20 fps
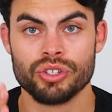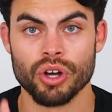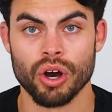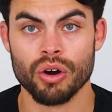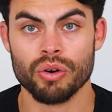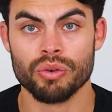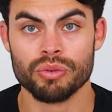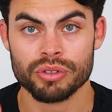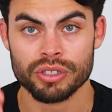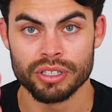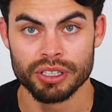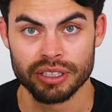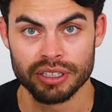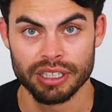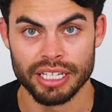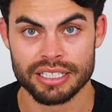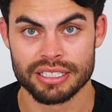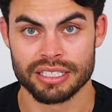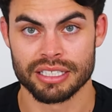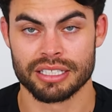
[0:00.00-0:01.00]
Don't
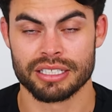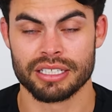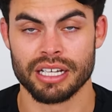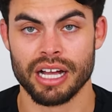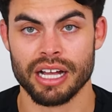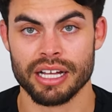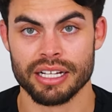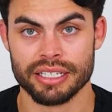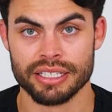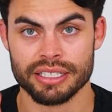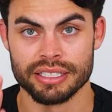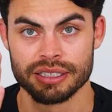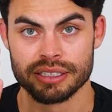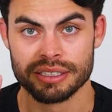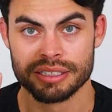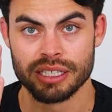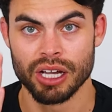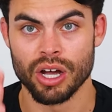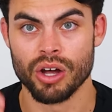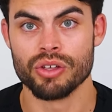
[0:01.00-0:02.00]
let society
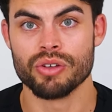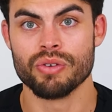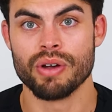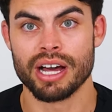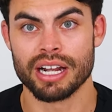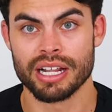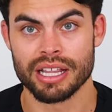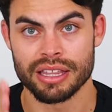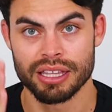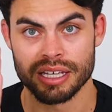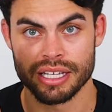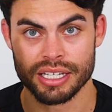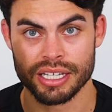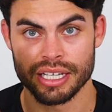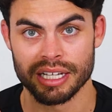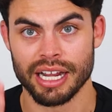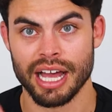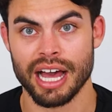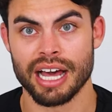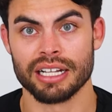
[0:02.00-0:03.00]
tell you how to
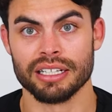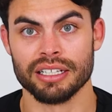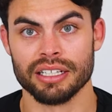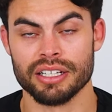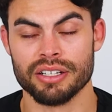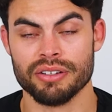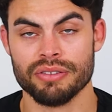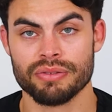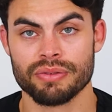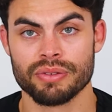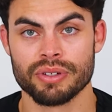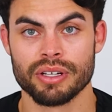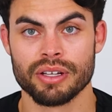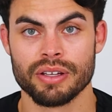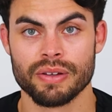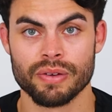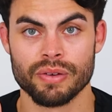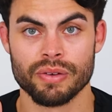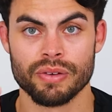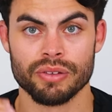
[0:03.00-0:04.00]
think and how to live.
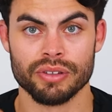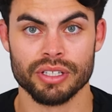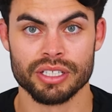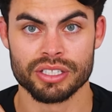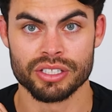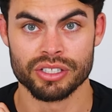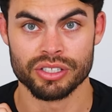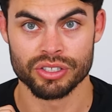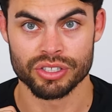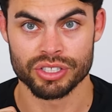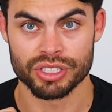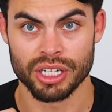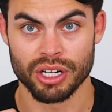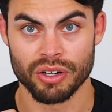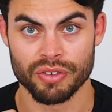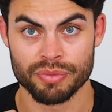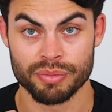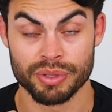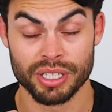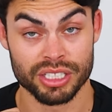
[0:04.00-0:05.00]
Listen to
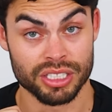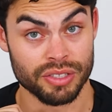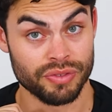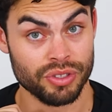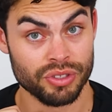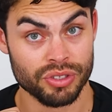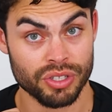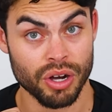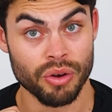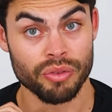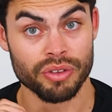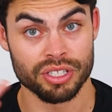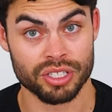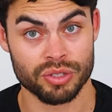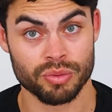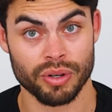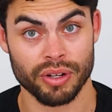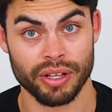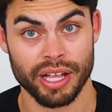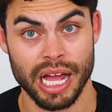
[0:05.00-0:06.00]
yourself, because if you don't, this
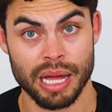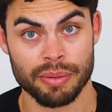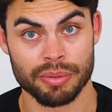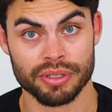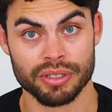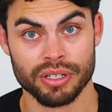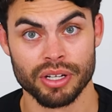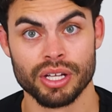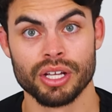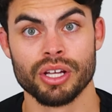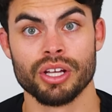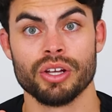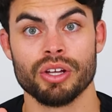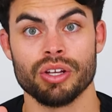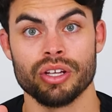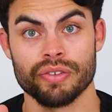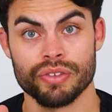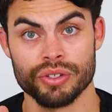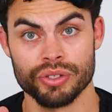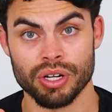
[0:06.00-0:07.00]
is what'll happen.
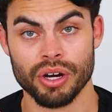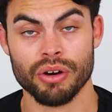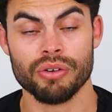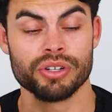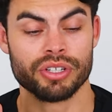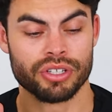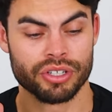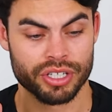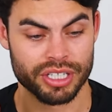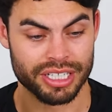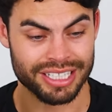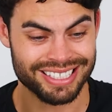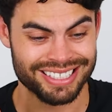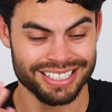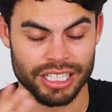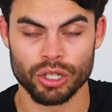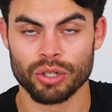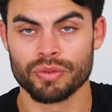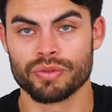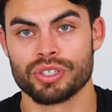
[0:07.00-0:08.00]
If you don't, you're gonna
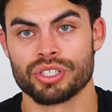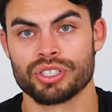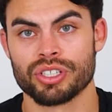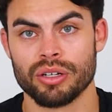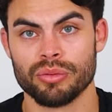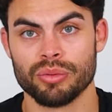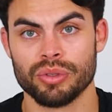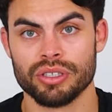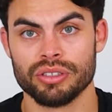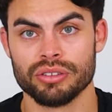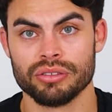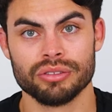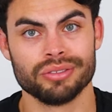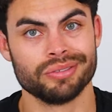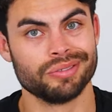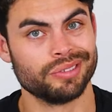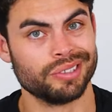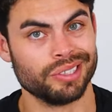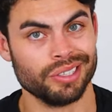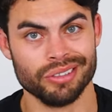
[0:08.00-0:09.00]
settle for someone
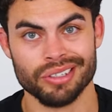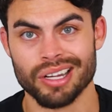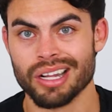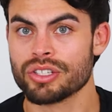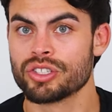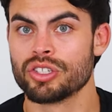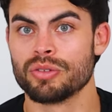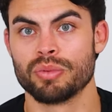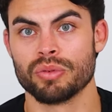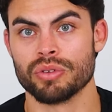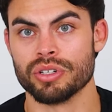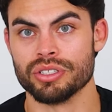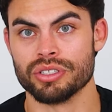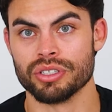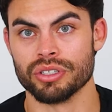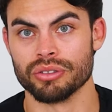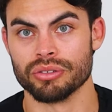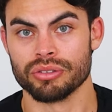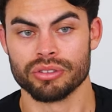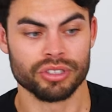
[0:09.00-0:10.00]
you're not super
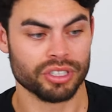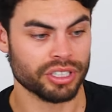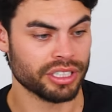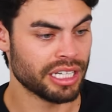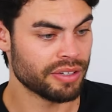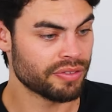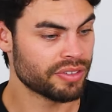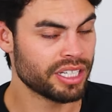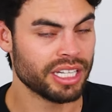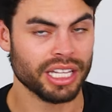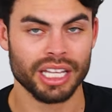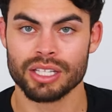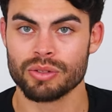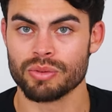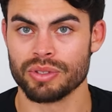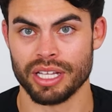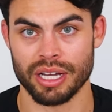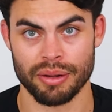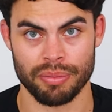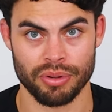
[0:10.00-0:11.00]
into. You're gonna have kids
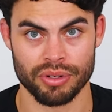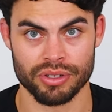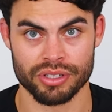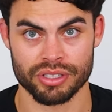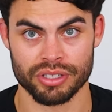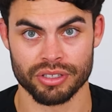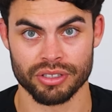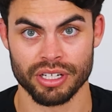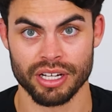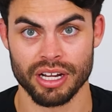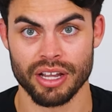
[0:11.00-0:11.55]
with that person.